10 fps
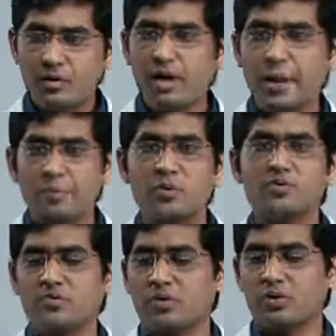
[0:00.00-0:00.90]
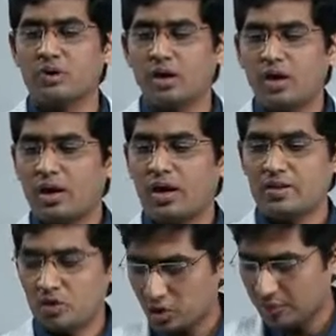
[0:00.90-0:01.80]
an approach for
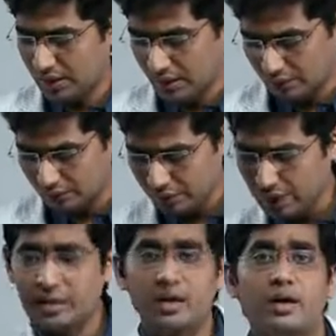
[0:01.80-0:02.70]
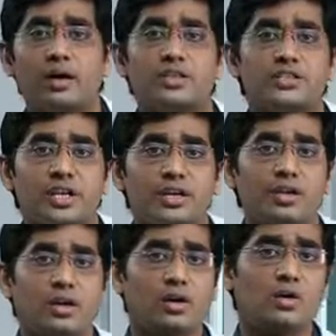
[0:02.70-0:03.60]
azotemia, and we will see
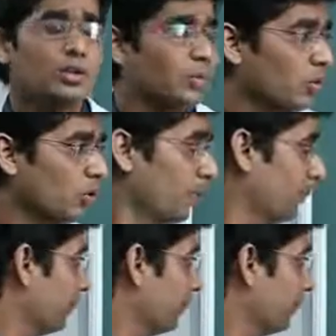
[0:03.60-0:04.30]
it on the board.